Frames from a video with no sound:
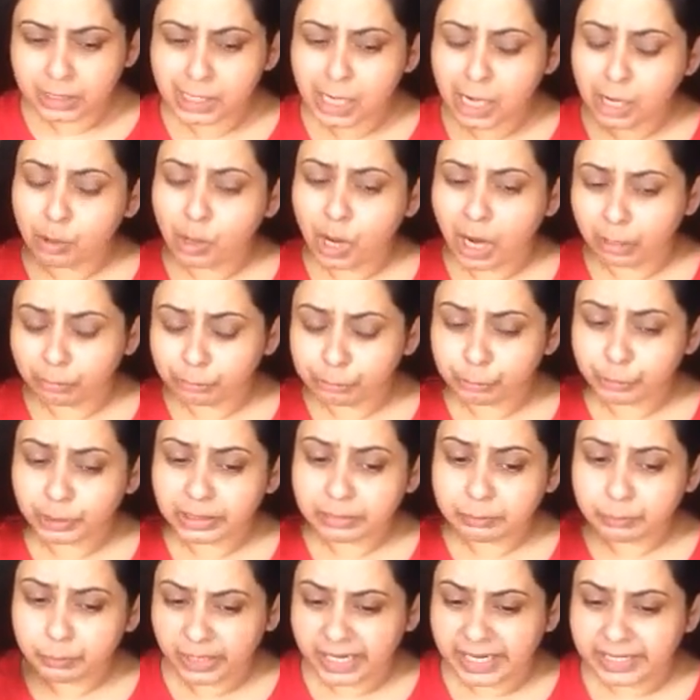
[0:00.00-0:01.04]
Now, how you
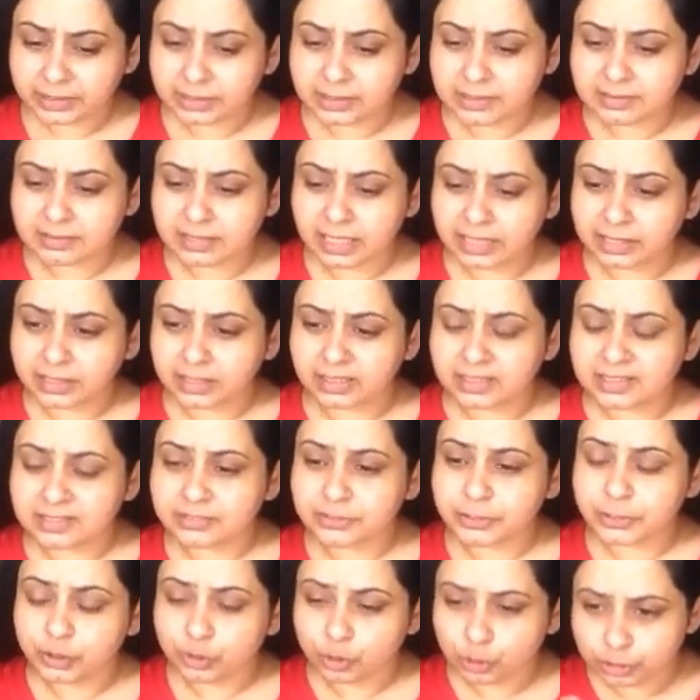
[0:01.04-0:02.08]
can break this cycle
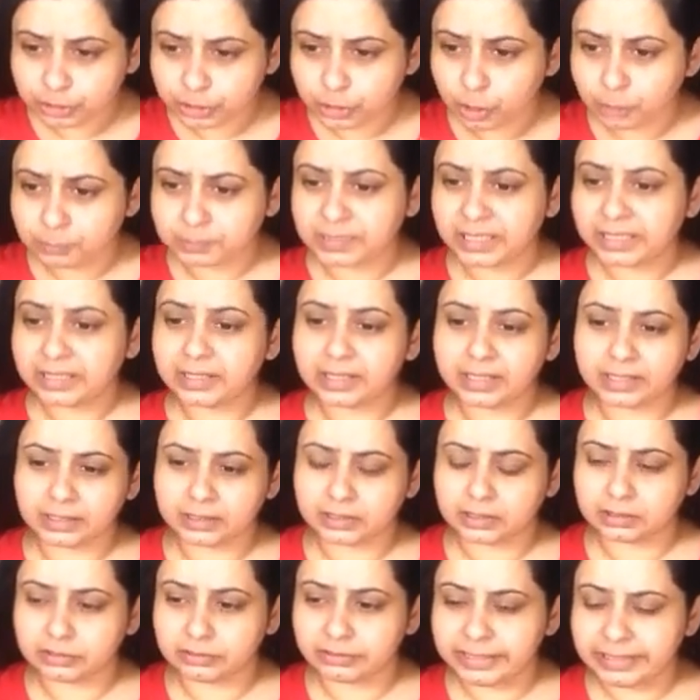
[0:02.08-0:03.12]
is you stop thinking
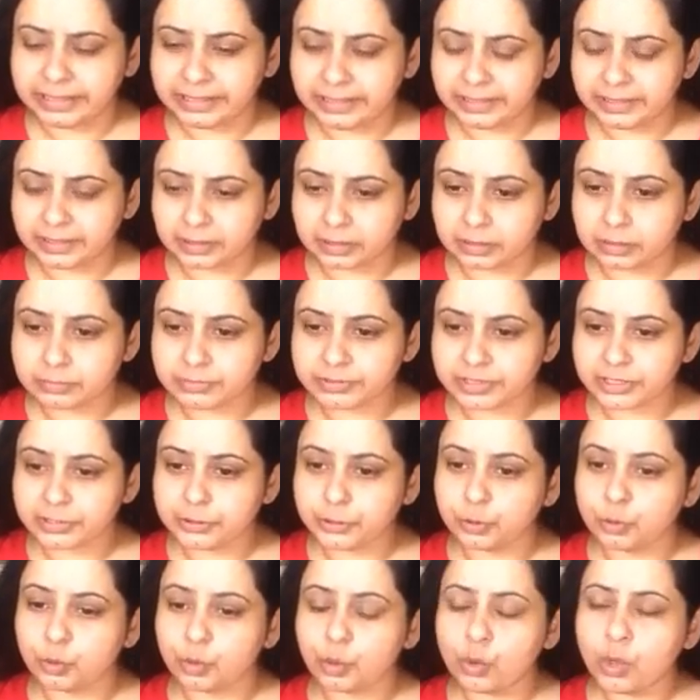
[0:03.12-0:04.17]
in the 3D terms, and
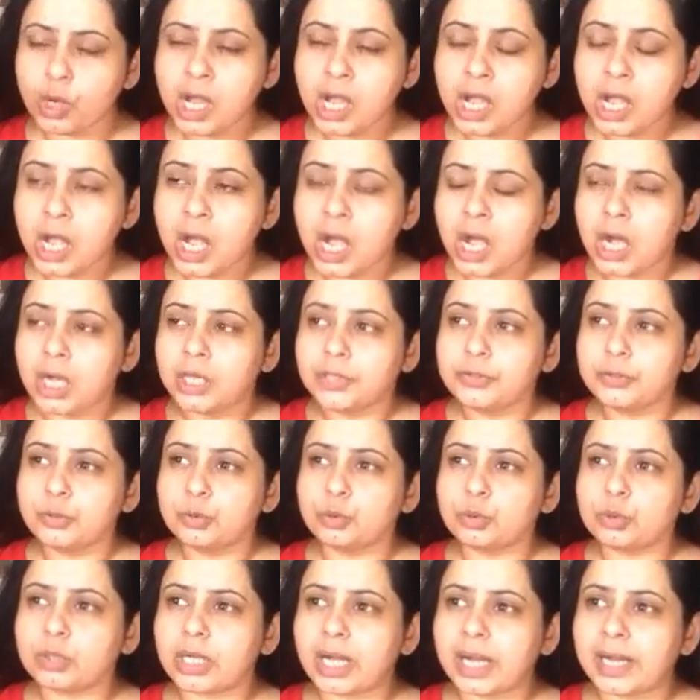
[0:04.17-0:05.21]
you
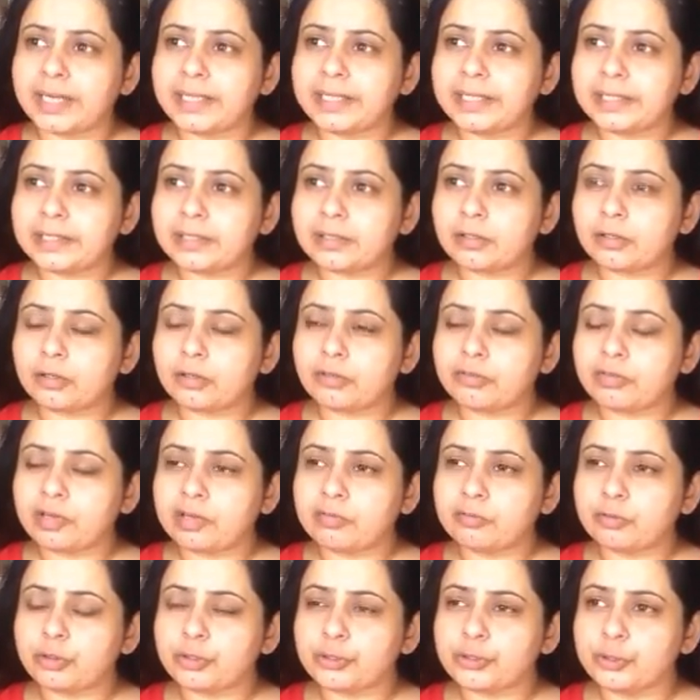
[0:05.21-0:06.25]
kind of,
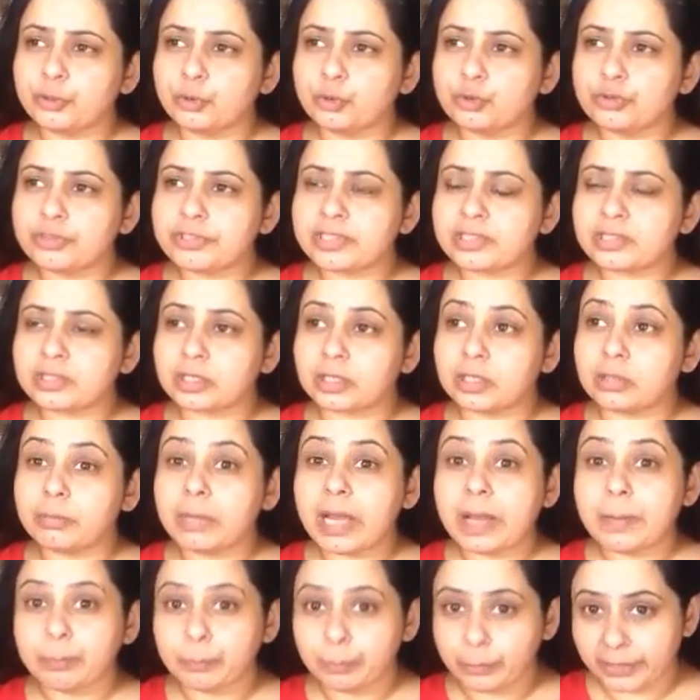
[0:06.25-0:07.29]
I would use the term
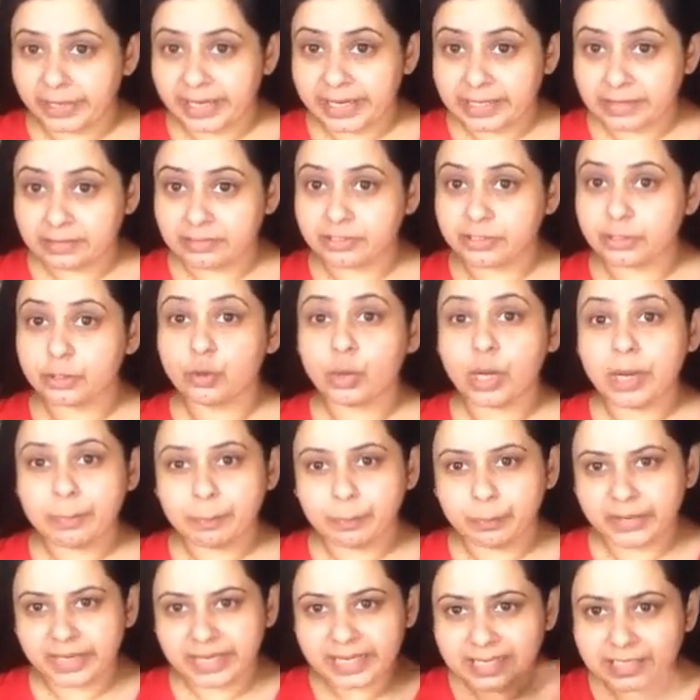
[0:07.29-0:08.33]
embrace. You
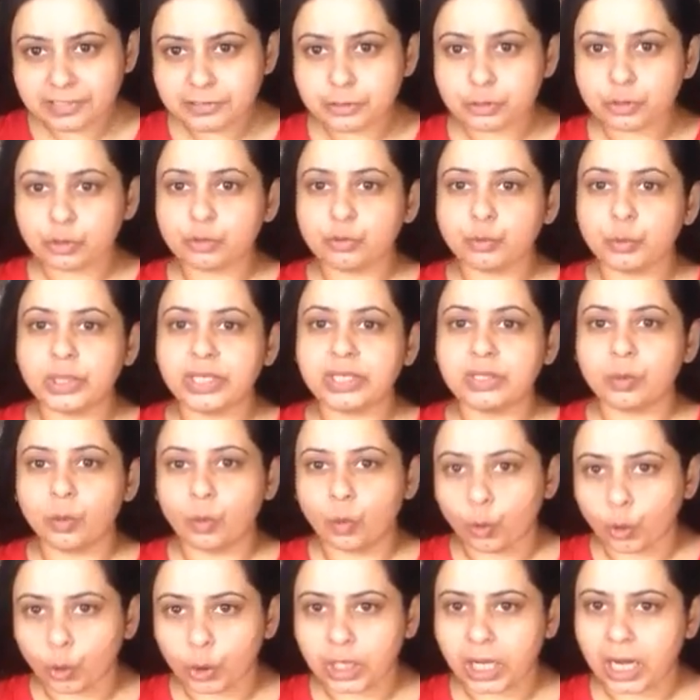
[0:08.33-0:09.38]
embrace your twin
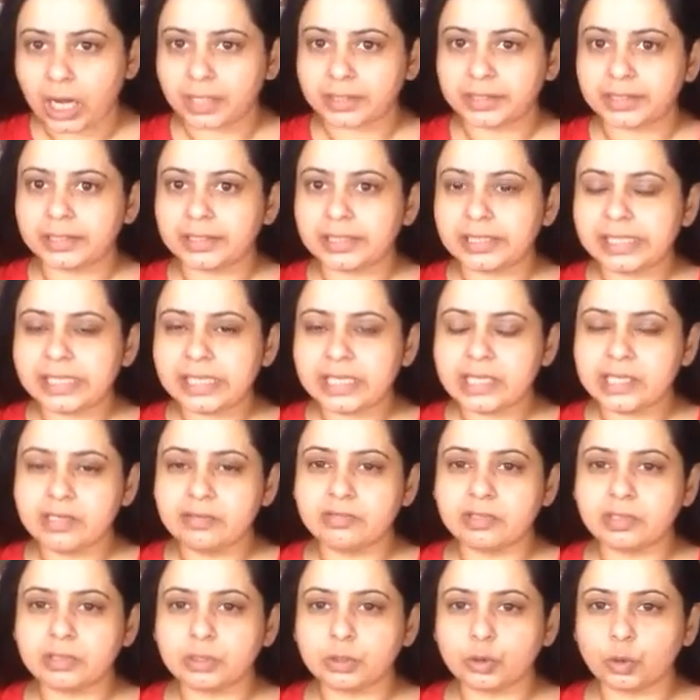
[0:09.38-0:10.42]
wholeheartedly,
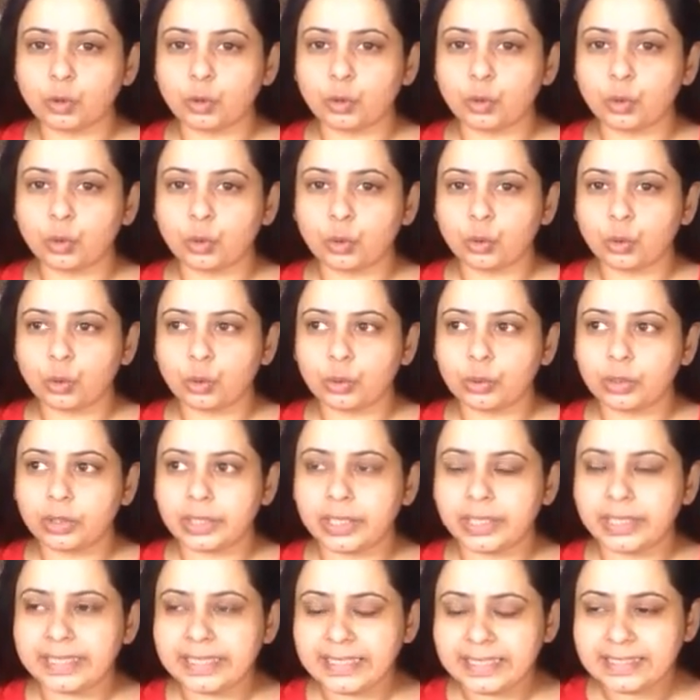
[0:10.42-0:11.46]
even though
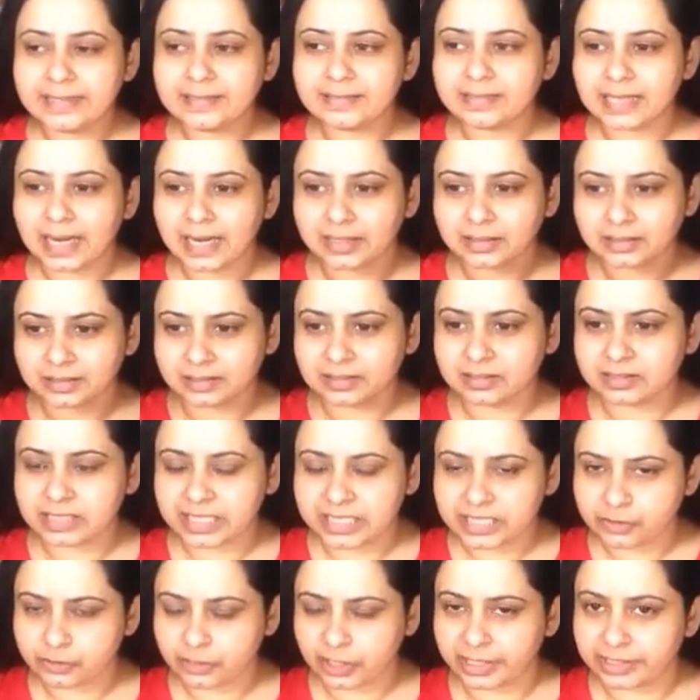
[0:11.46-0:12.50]
he's at the
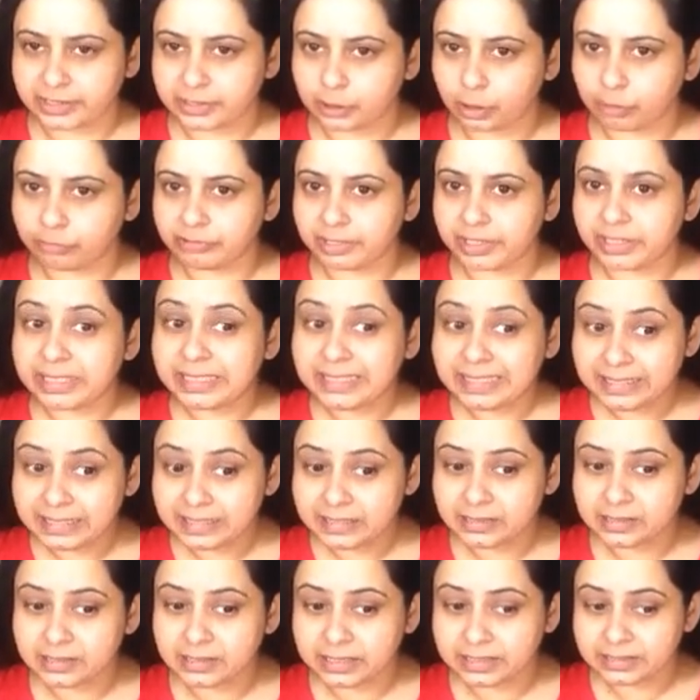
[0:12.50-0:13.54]
stage right now where
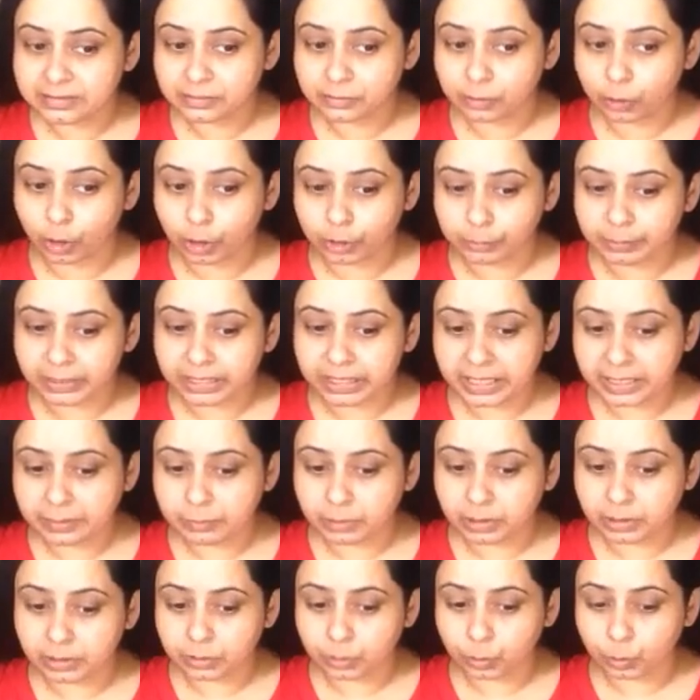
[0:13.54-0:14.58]
he is not being
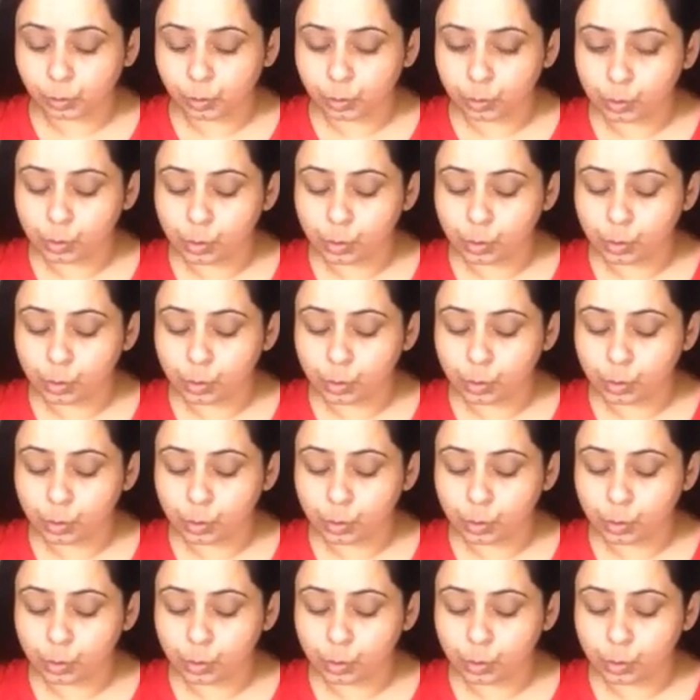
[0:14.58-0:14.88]
able to